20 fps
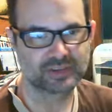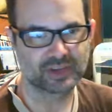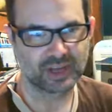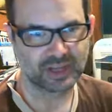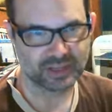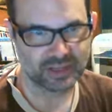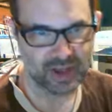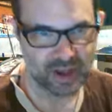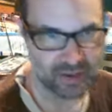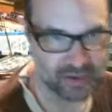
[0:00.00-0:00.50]
that
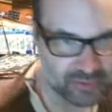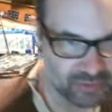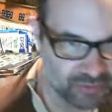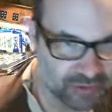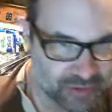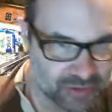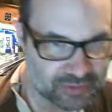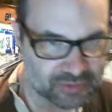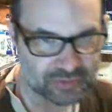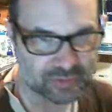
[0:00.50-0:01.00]
I got on
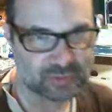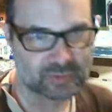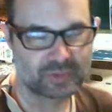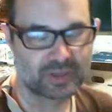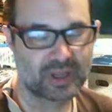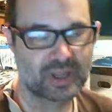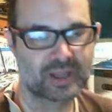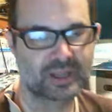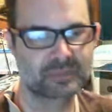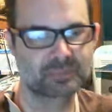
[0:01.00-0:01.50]
Record Store
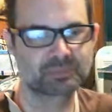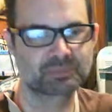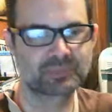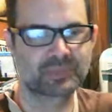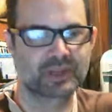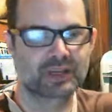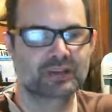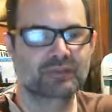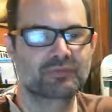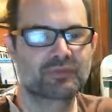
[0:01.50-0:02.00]
Day,
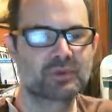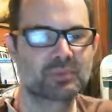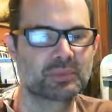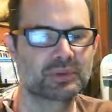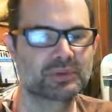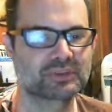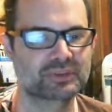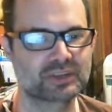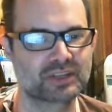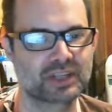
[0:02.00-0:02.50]
like a few
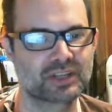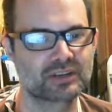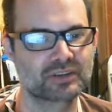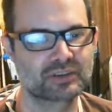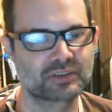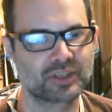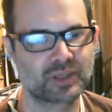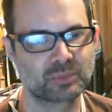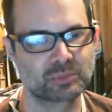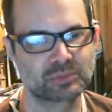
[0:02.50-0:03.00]
months
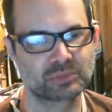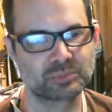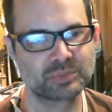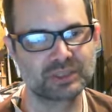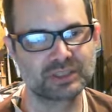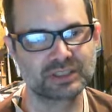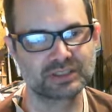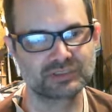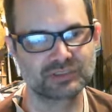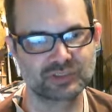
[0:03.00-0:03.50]
later, they would
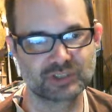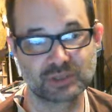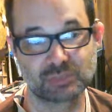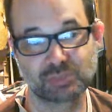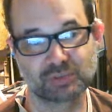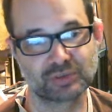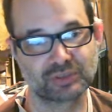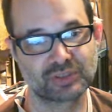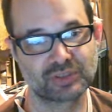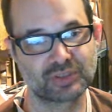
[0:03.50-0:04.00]
be
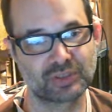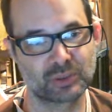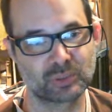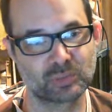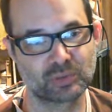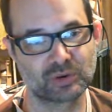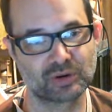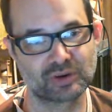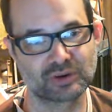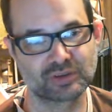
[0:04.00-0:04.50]
cheaper than they
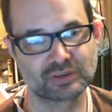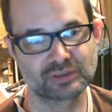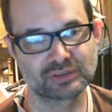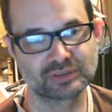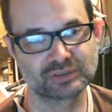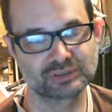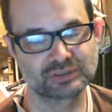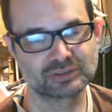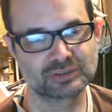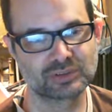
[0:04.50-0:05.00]
were
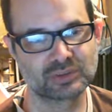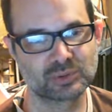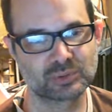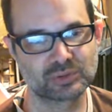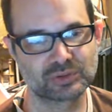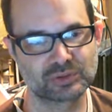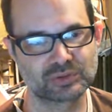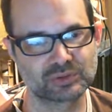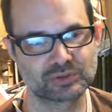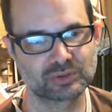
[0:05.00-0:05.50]
new
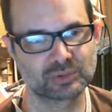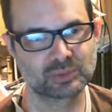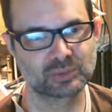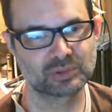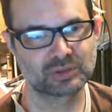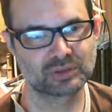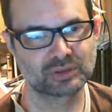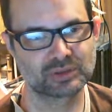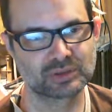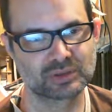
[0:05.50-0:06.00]
in the
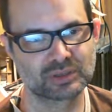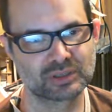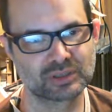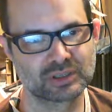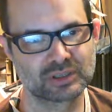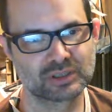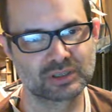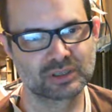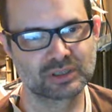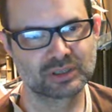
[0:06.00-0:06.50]
store
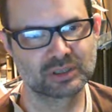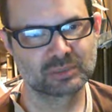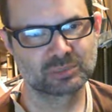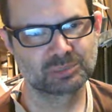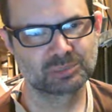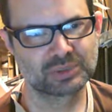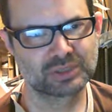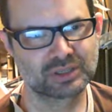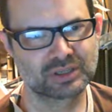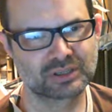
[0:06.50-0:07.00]

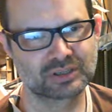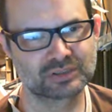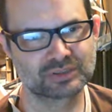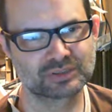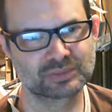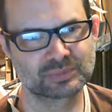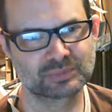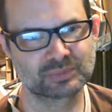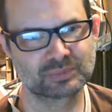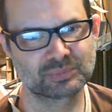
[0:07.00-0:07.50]

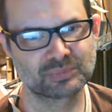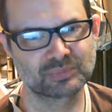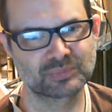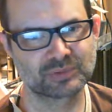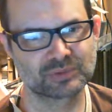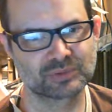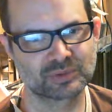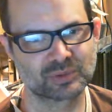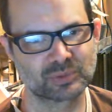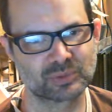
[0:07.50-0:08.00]
because
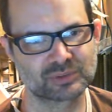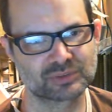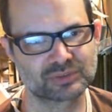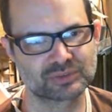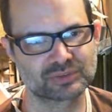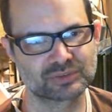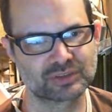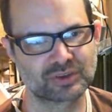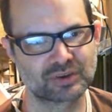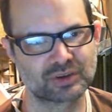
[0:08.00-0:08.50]
stores
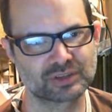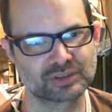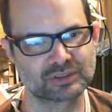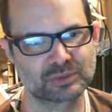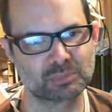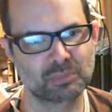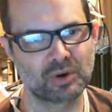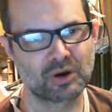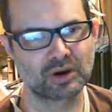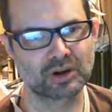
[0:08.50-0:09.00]
are starting
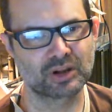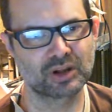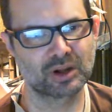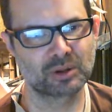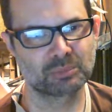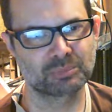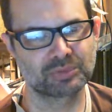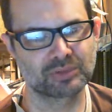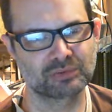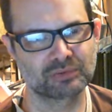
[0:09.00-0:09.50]
to mark
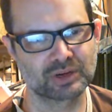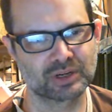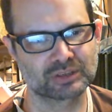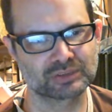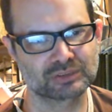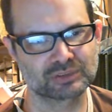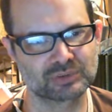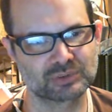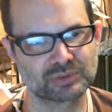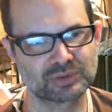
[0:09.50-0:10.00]
up the
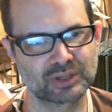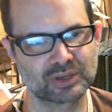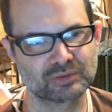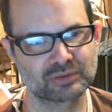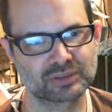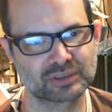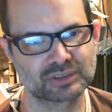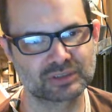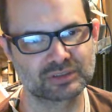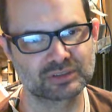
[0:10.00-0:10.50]
Record Store Day
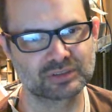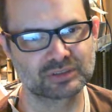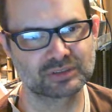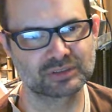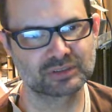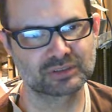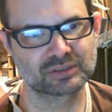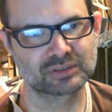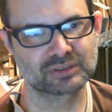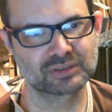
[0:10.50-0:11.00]

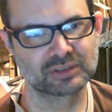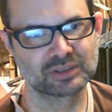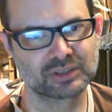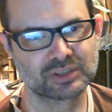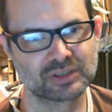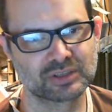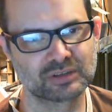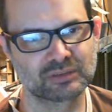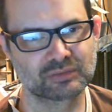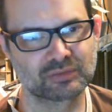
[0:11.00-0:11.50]
releases
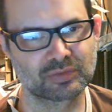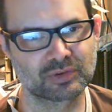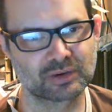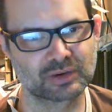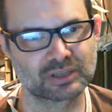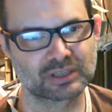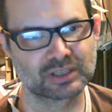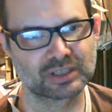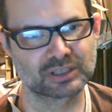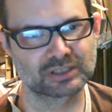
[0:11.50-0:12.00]
for
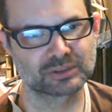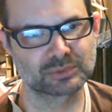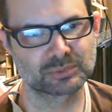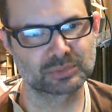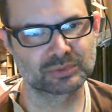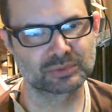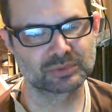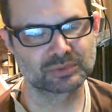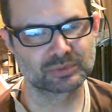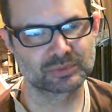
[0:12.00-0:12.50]

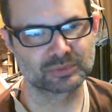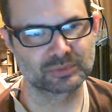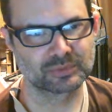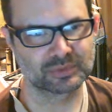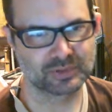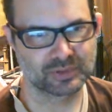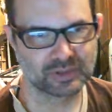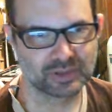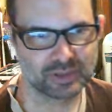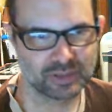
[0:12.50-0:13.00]
collectible
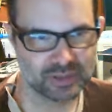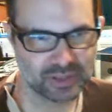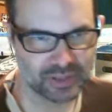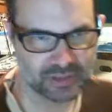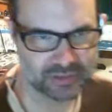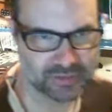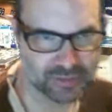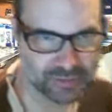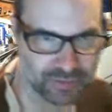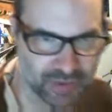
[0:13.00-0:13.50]
collector